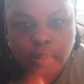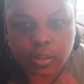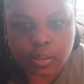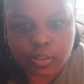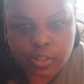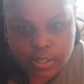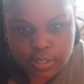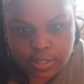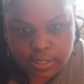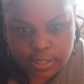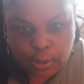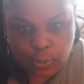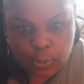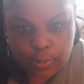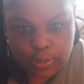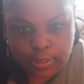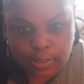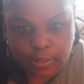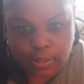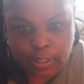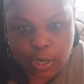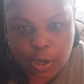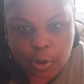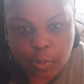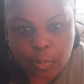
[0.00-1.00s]
Just to
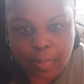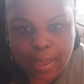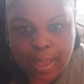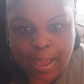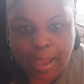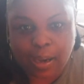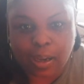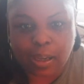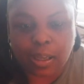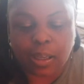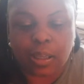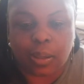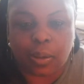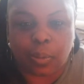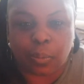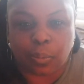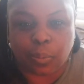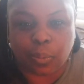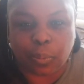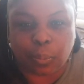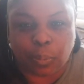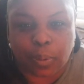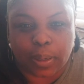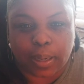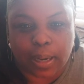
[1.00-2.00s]
quickly go back,
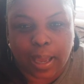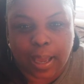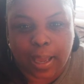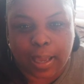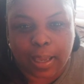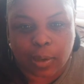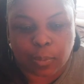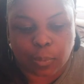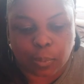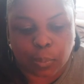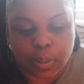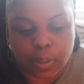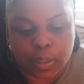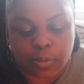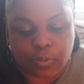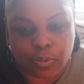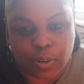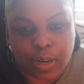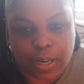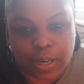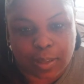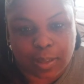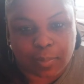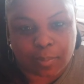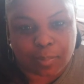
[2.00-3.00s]
what I would
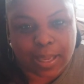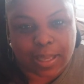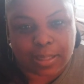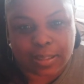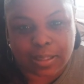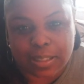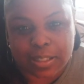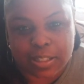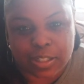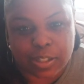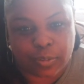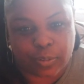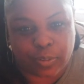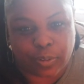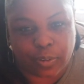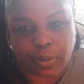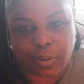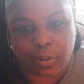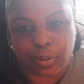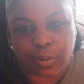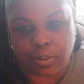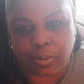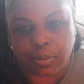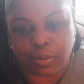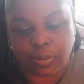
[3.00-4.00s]
recommend is
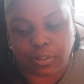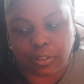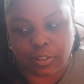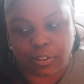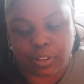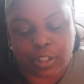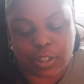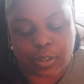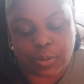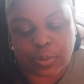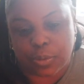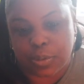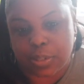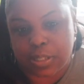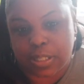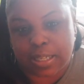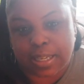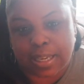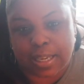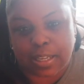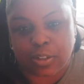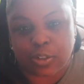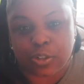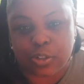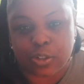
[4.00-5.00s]
for you to
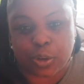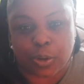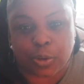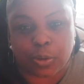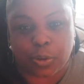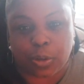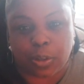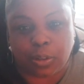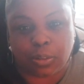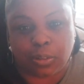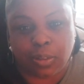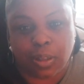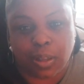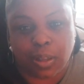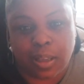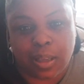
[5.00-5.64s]
get a journal,